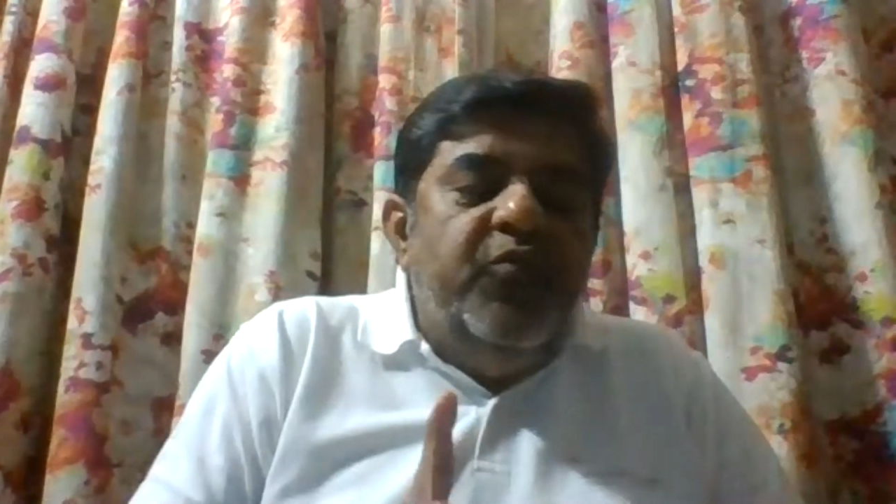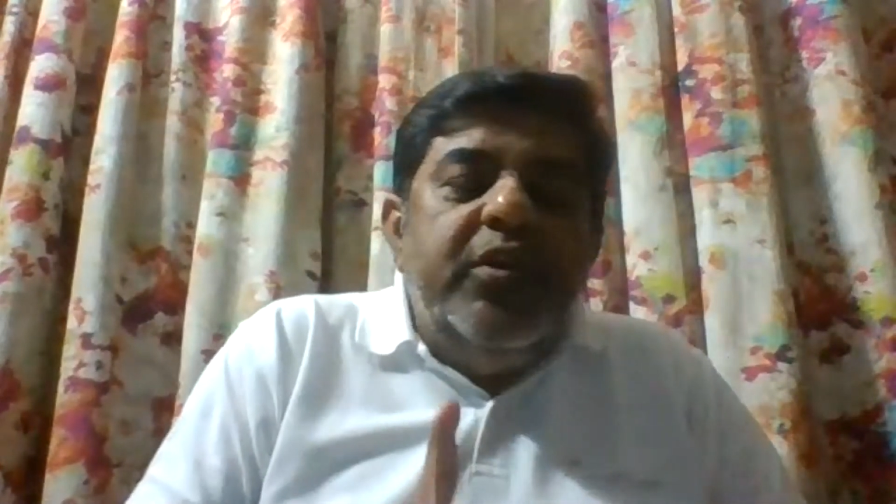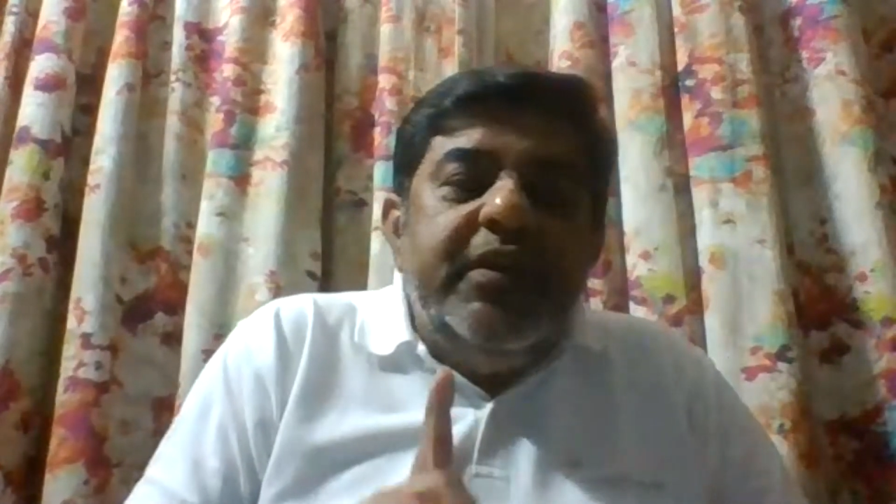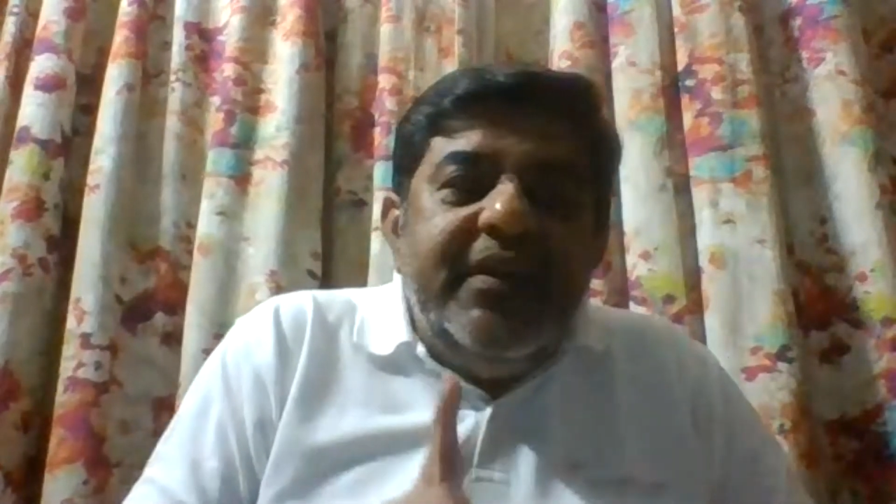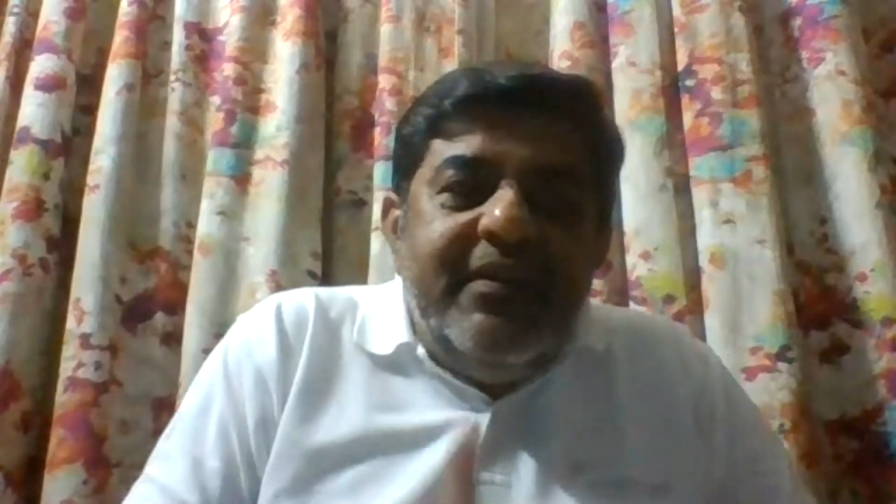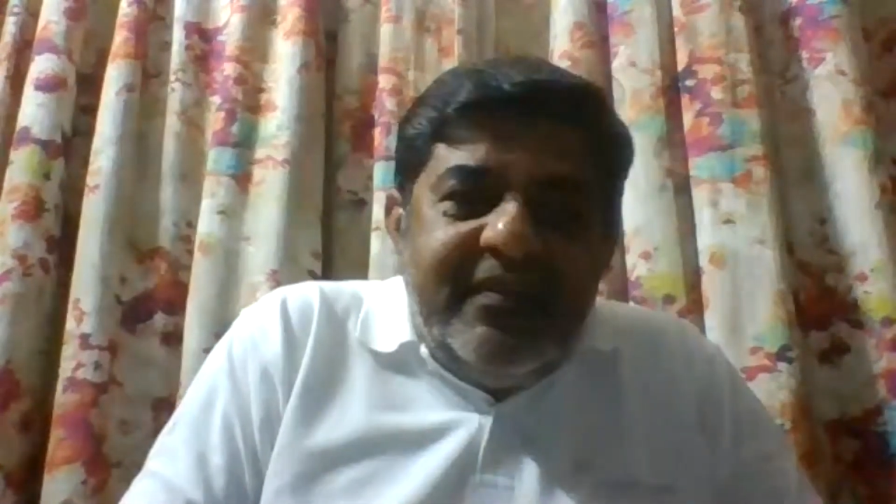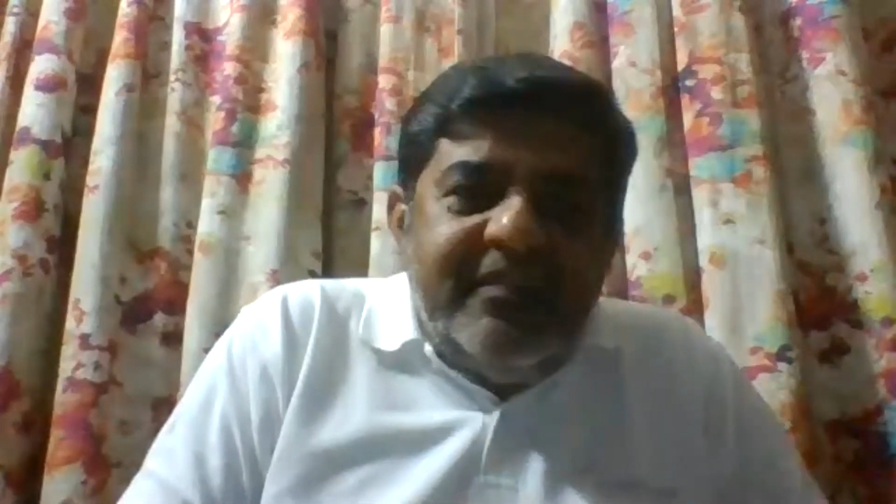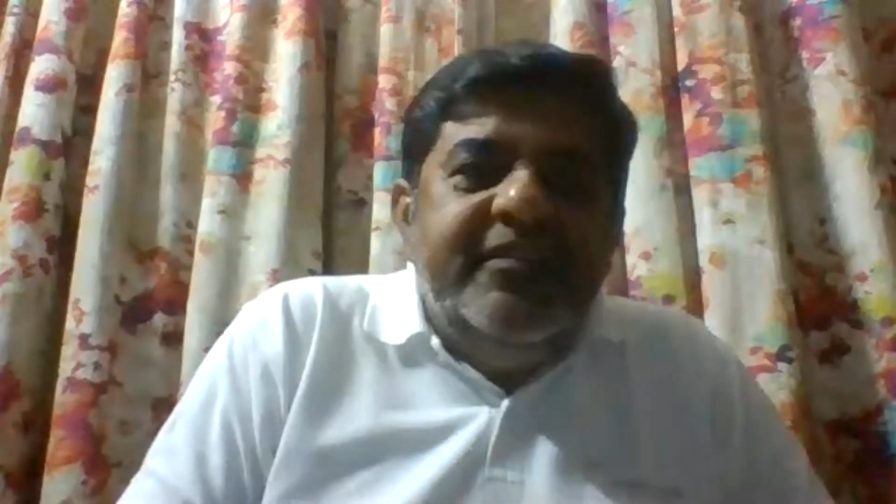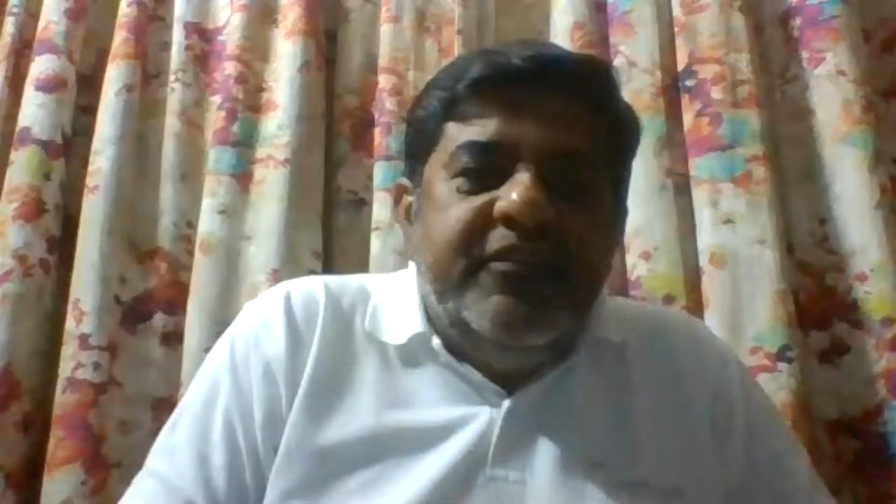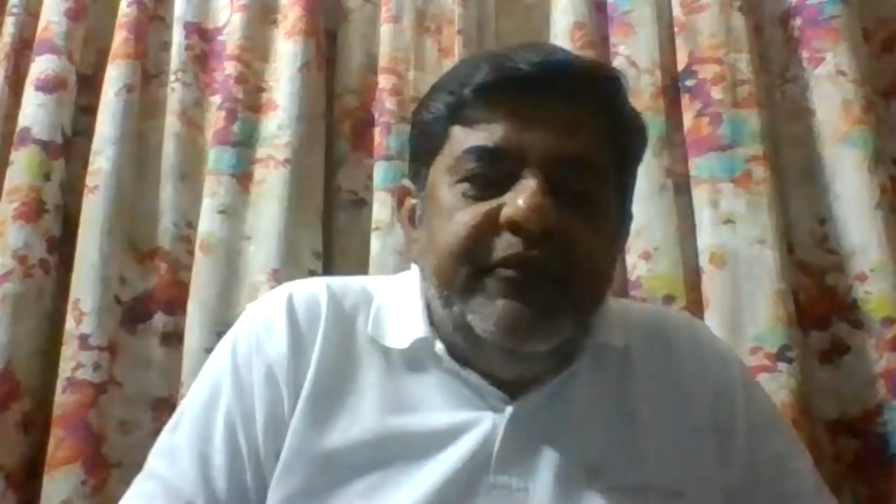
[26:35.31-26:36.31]
What are the
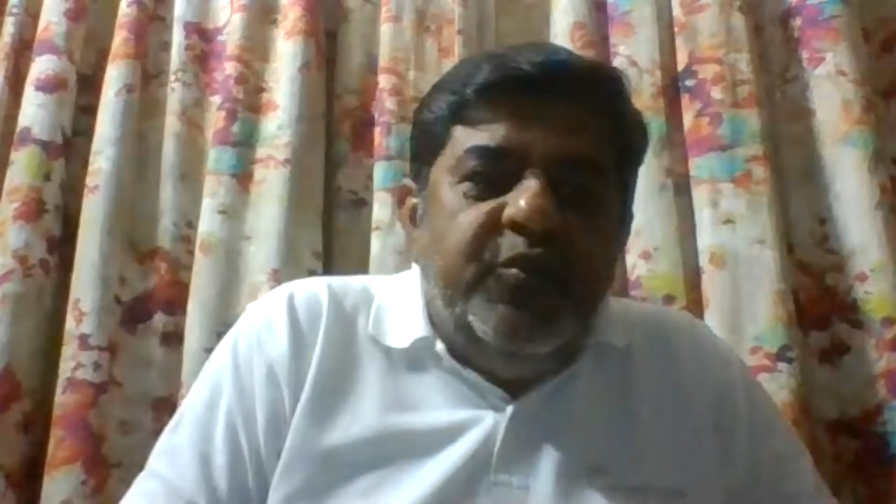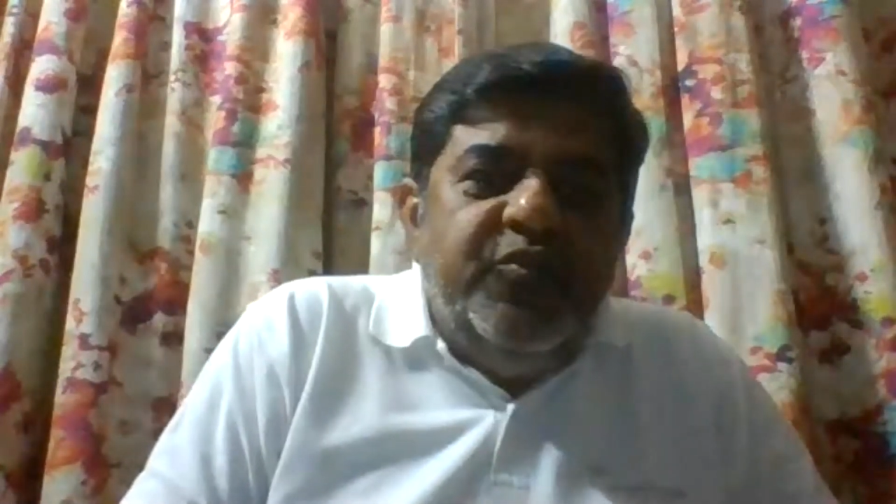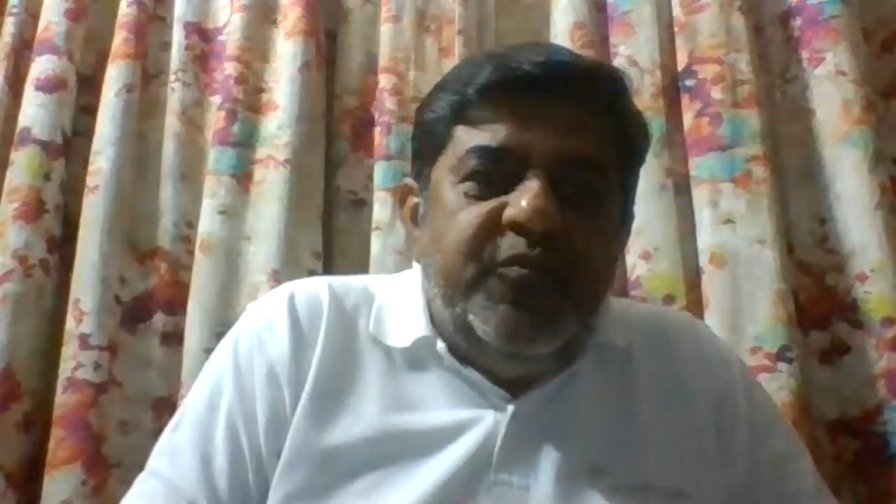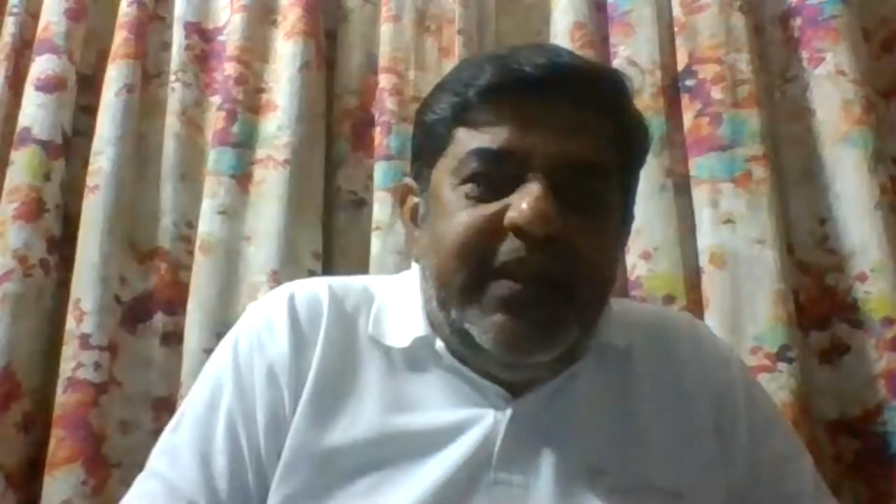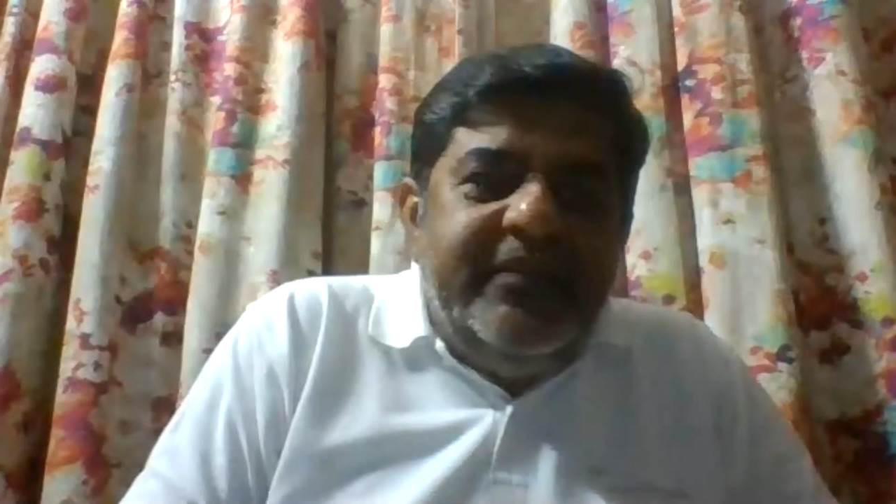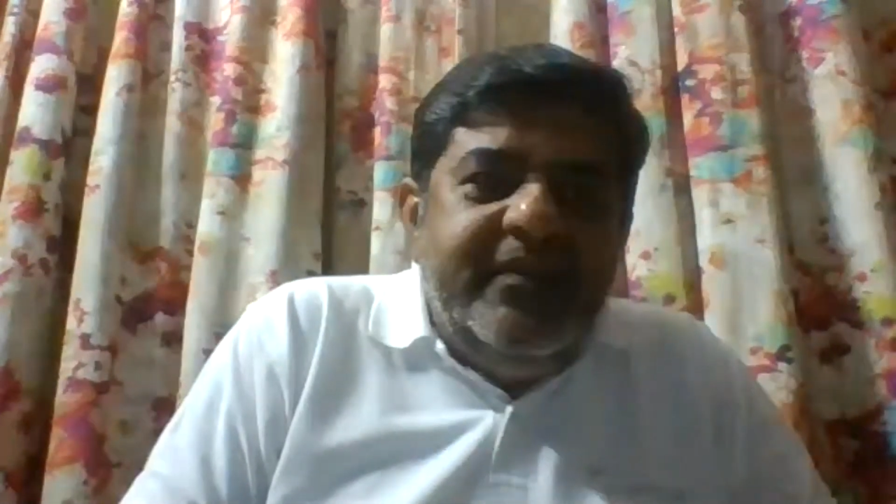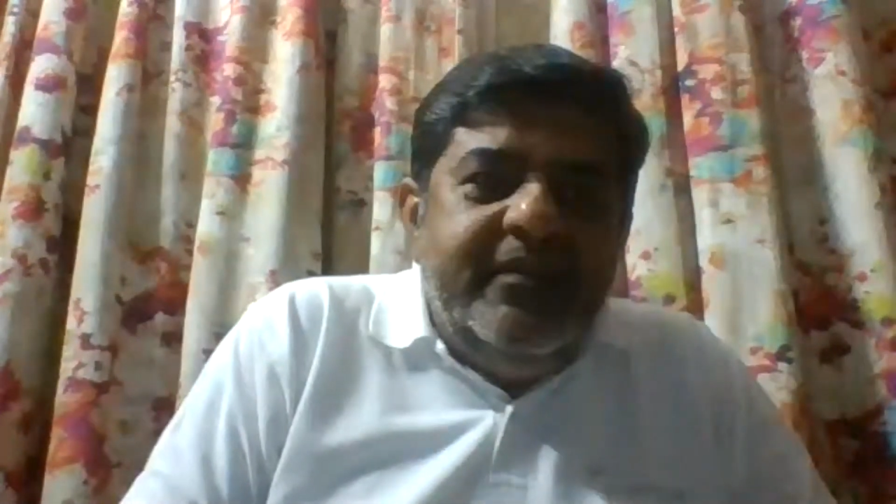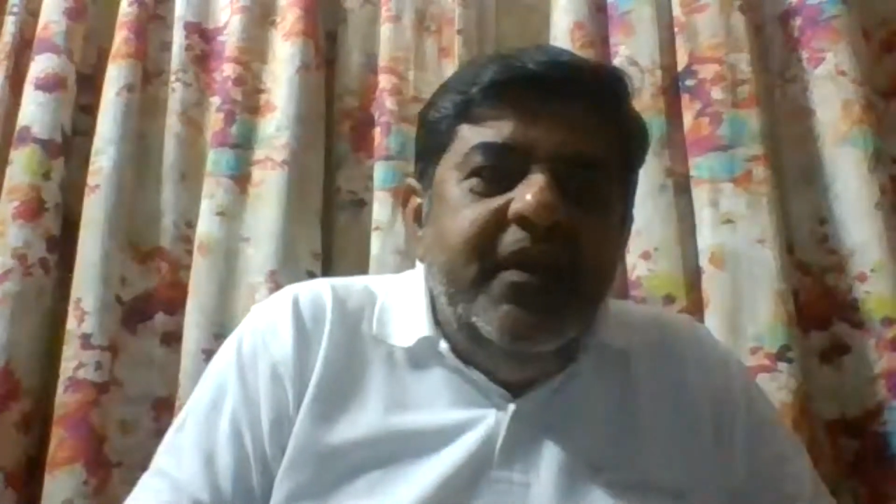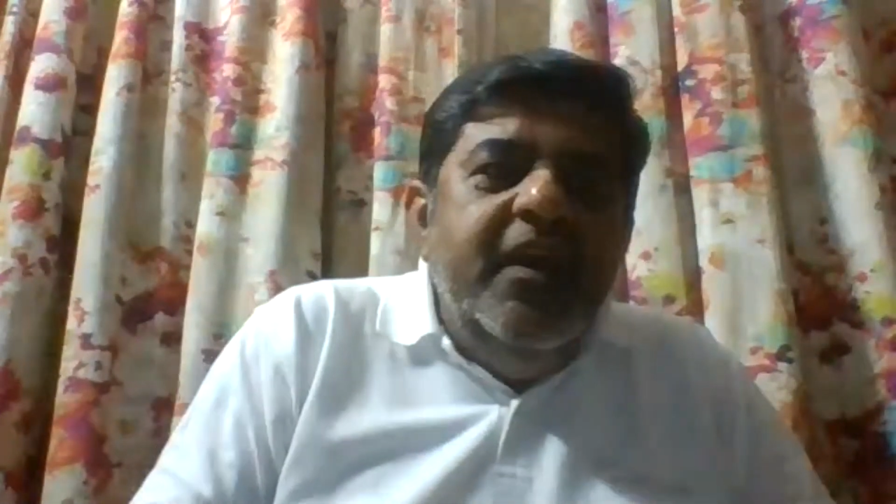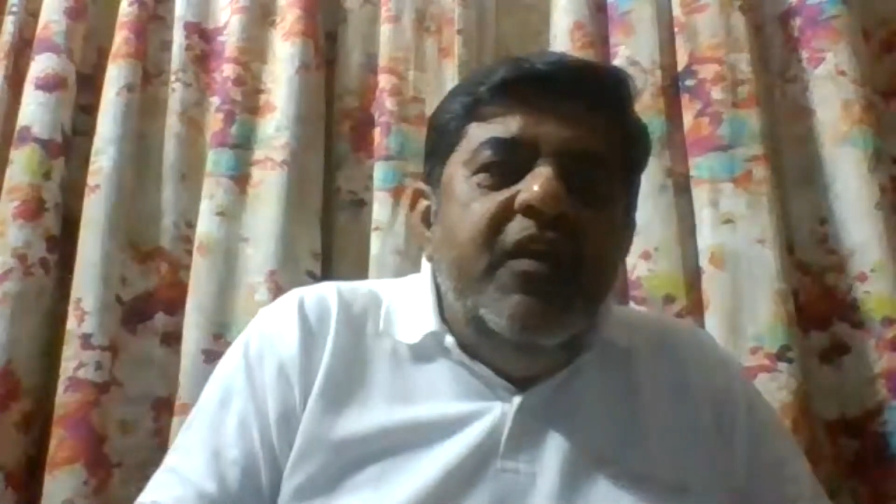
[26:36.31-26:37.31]
risks of those places?